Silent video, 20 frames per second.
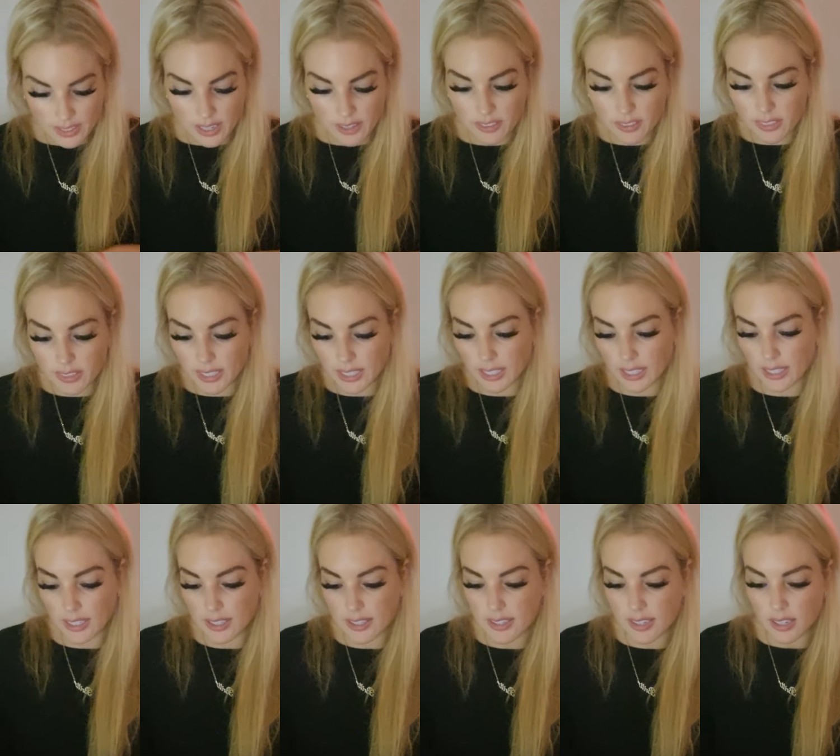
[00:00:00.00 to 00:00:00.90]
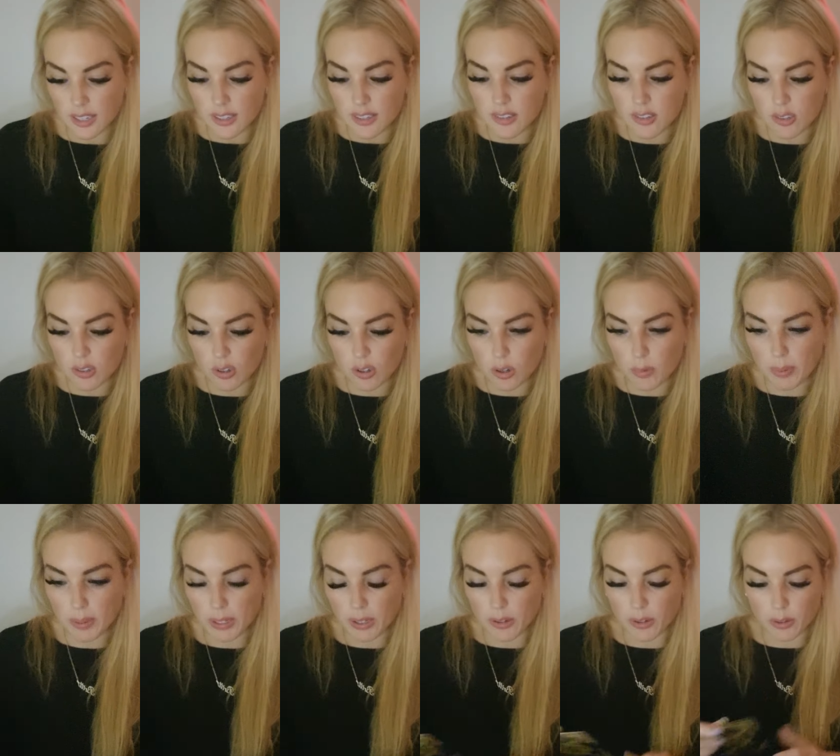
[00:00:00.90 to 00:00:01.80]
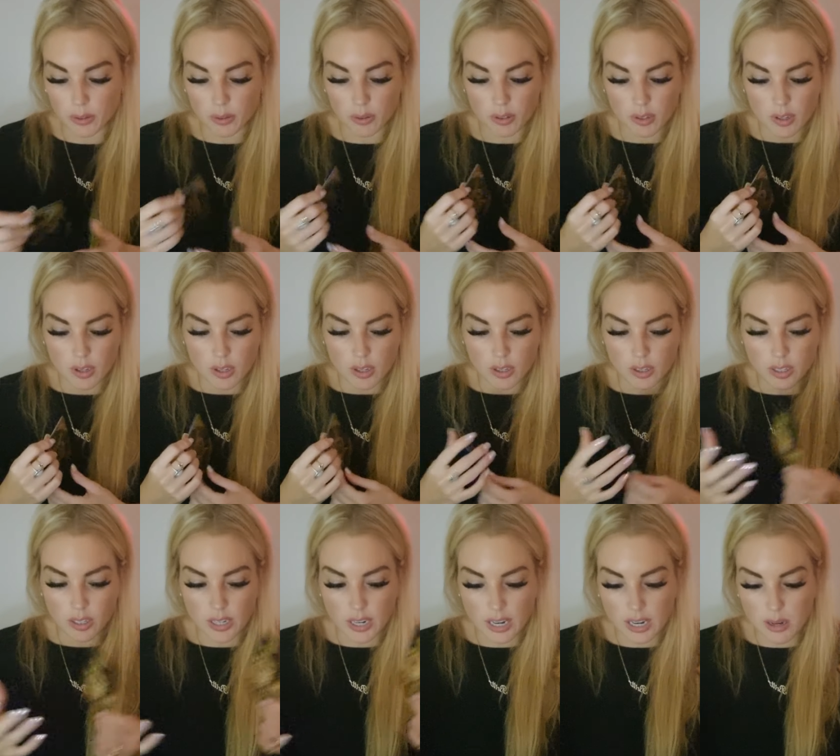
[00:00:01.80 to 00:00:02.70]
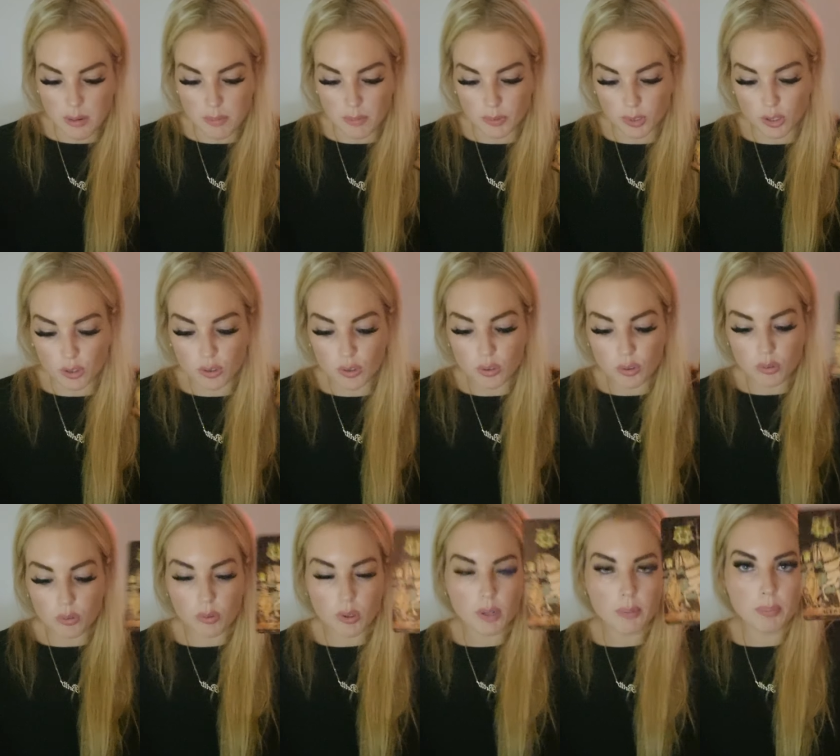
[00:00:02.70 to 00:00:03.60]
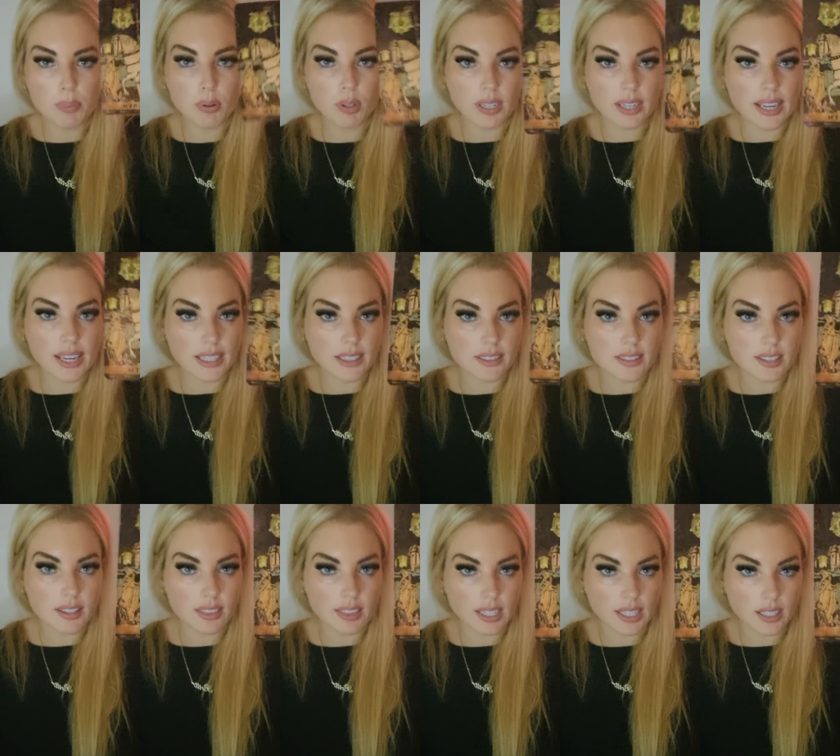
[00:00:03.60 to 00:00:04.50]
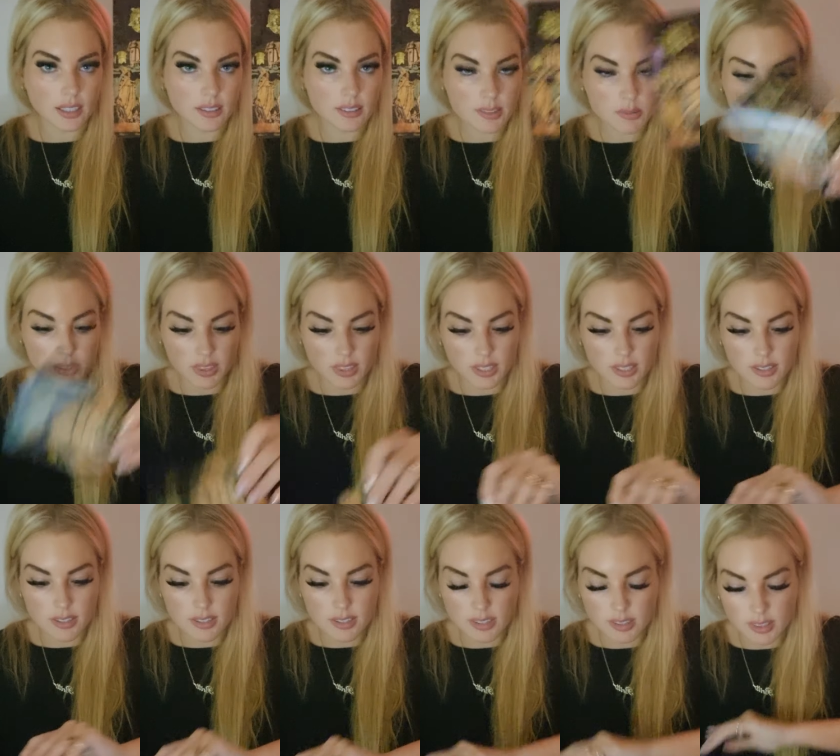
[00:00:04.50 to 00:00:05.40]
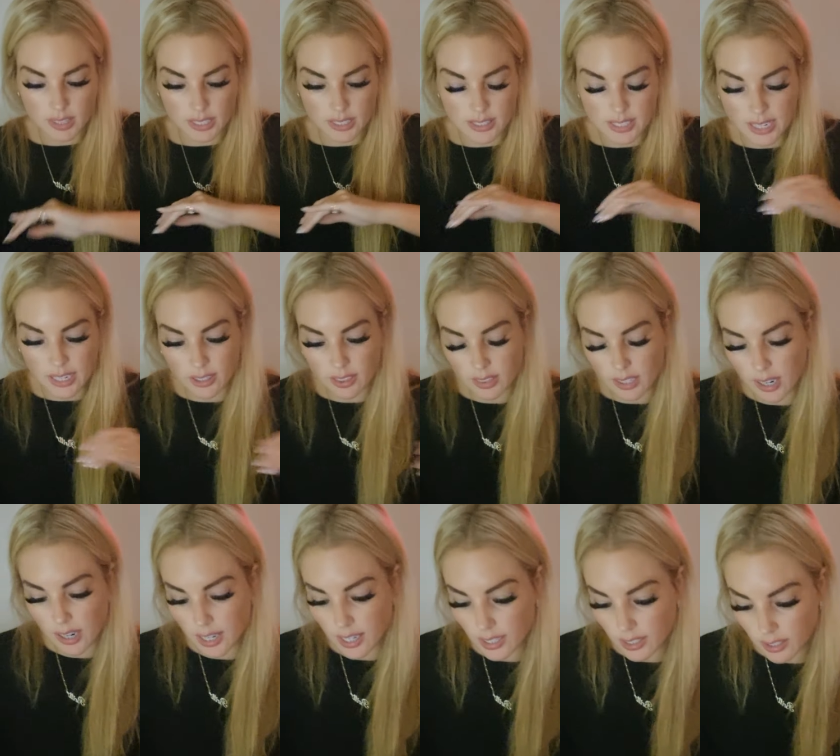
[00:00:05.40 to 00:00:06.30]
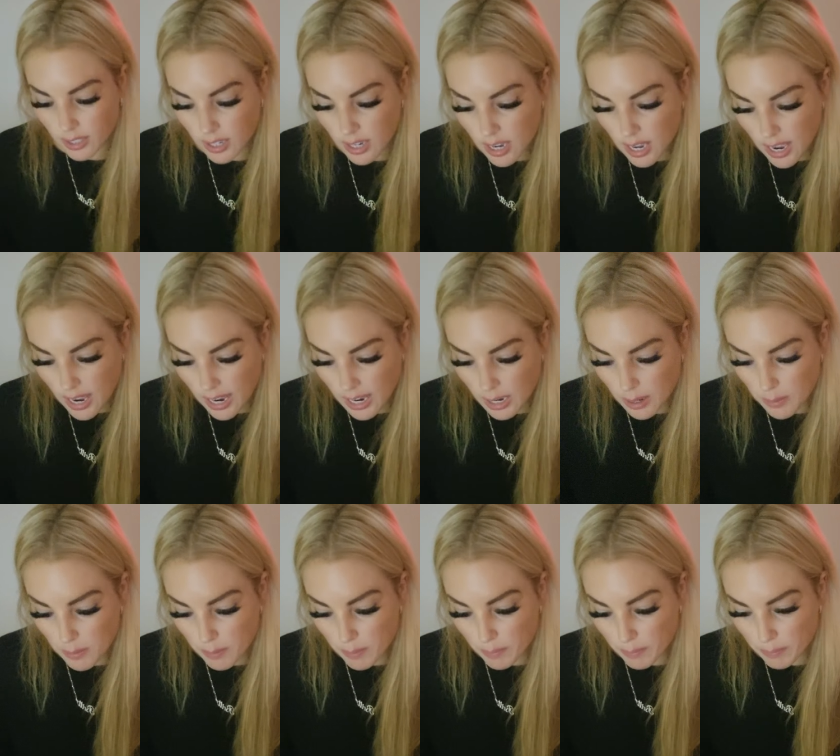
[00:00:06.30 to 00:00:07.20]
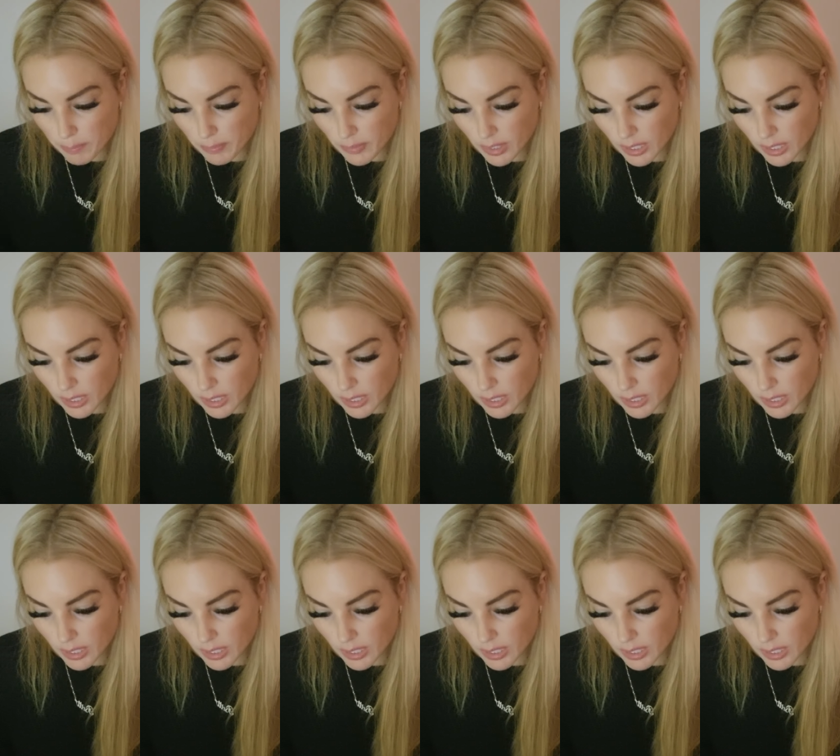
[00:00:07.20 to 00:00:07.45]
the other thing is Scorpio um, you put an end to things with this the death card um,